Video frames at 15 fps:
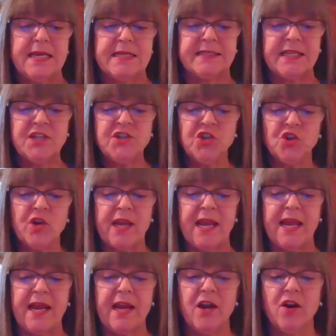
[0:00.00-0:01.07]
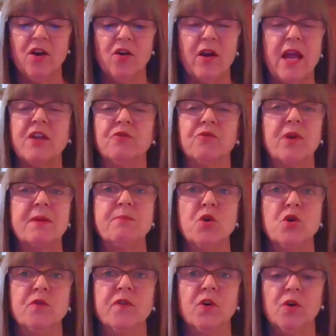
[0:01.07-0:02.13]
Denture care and
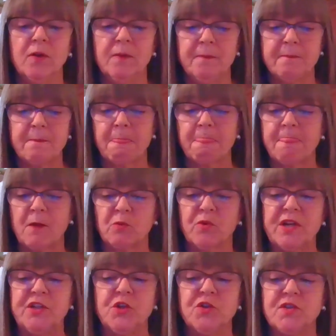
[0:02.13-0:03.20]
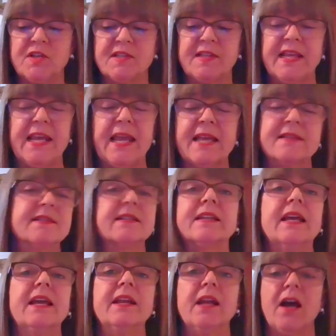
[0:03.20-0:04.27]
removal reduces the
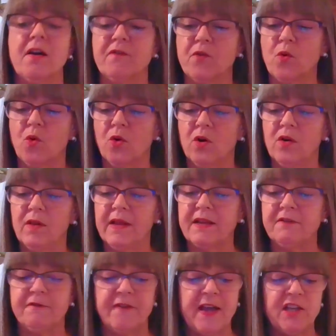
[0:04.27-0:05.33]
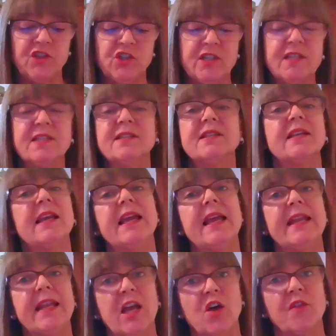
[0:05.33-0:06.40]
incidence of oral infections and
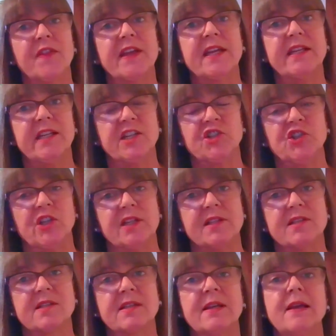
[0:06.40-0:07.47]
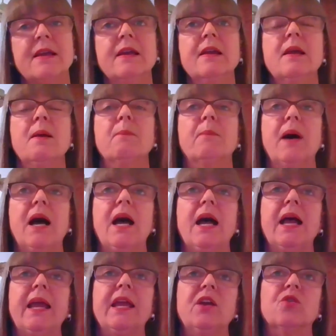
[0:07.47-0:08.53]
health conditions.
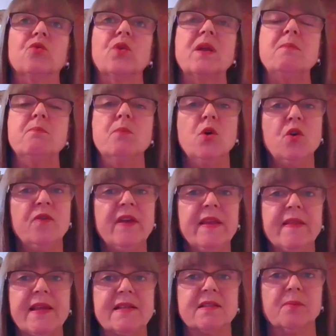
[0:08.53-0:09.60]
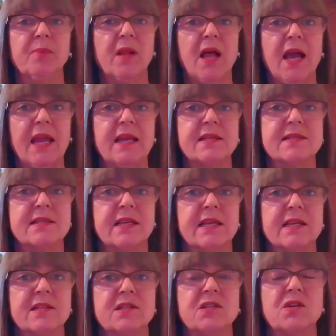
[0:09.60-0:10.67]
By removing these
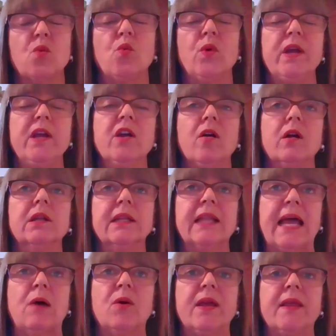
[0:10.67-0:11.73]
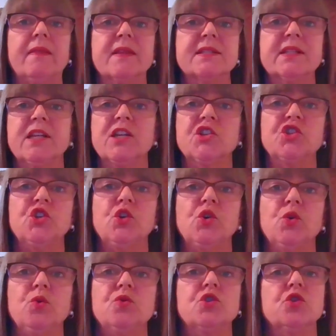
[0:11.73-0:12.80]
appliances, we are allowing the tissue
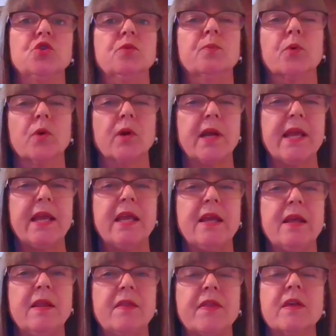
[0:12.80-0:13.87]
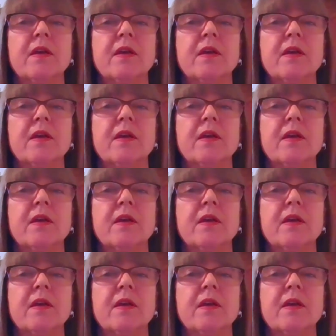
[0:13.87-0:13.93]
to breathe,